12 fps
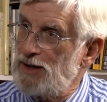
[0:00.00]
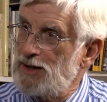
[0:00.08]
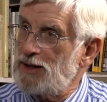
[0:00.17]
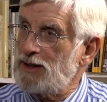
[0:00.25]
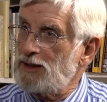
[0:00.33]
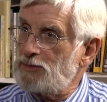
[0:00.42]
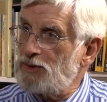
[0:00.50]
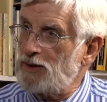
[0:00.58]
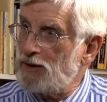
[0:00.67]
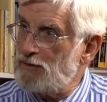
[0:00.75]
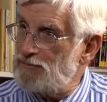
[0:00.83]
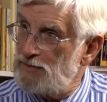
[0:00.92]
and as we
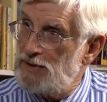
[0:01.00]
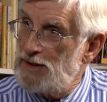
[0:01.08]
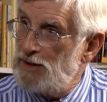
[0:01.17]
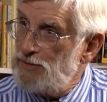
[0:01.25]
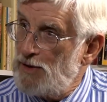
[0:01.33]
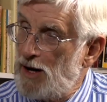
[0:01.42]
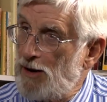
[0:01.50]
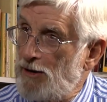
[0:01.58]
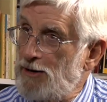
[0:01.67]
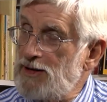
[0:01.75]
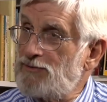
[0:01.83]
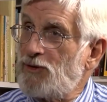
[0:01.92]
are
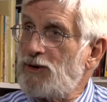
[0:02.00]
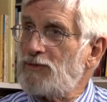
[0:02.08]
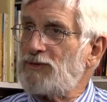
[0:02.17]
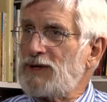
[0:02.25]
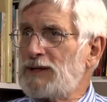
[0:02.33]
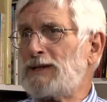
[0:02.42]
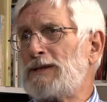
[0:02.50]
are evolving.